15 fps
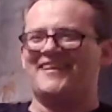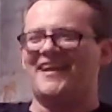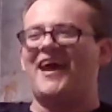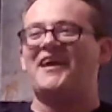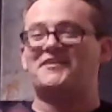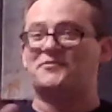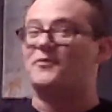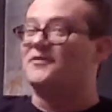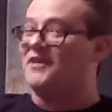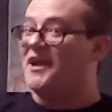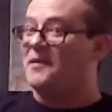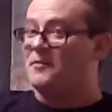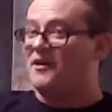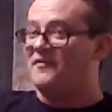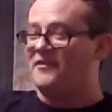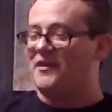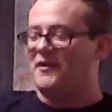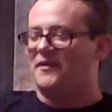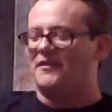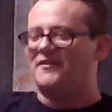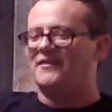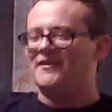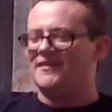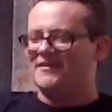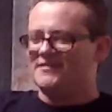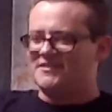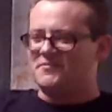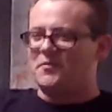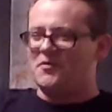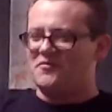The actual name of a
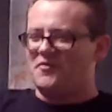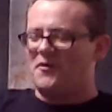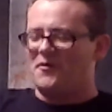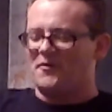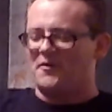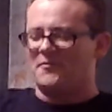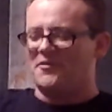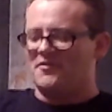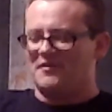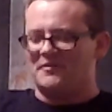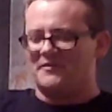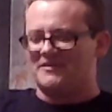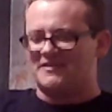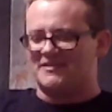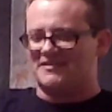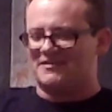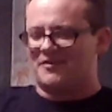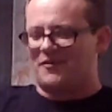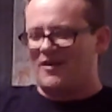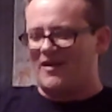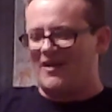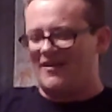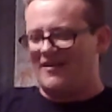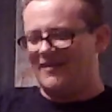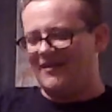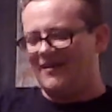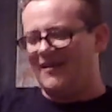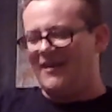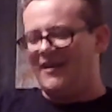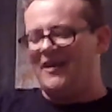spoof horror movie, which is great.
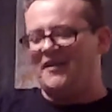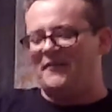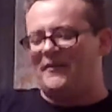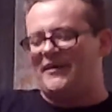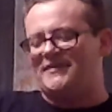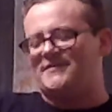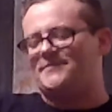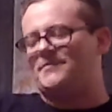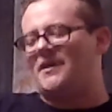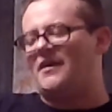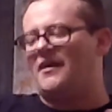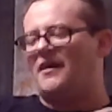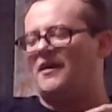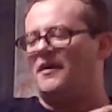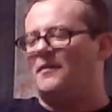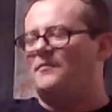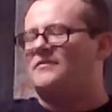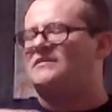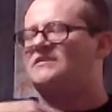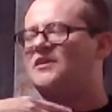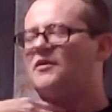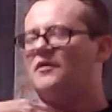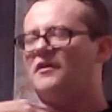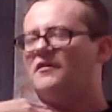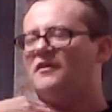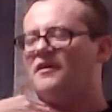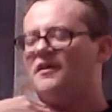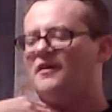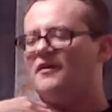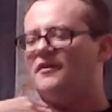Anyways, so in
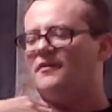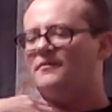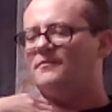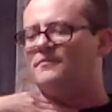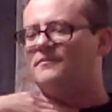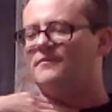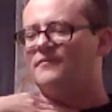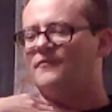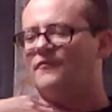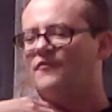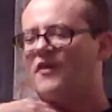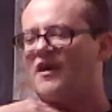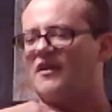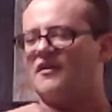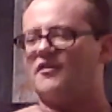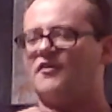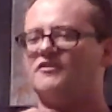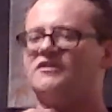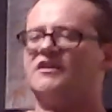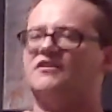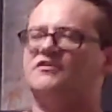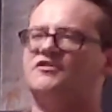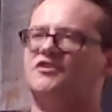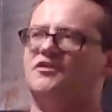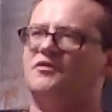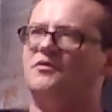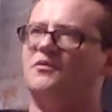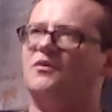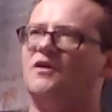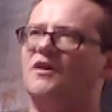Friday the 13th
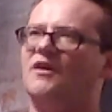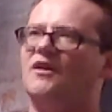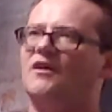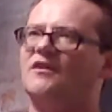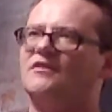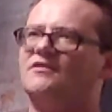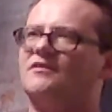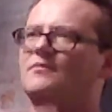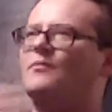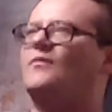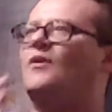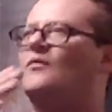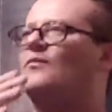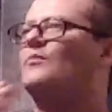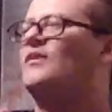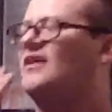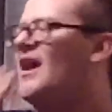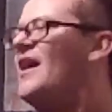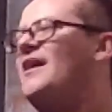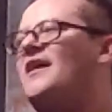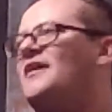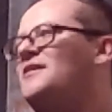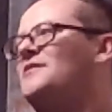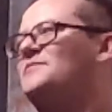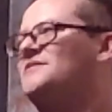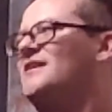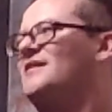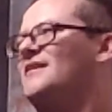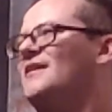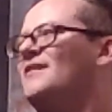2, the guy hanging
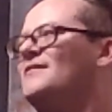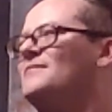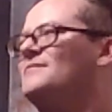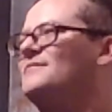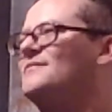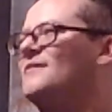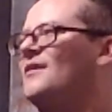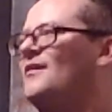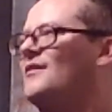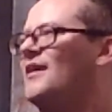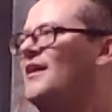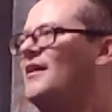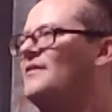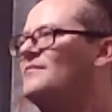upside down. Okay.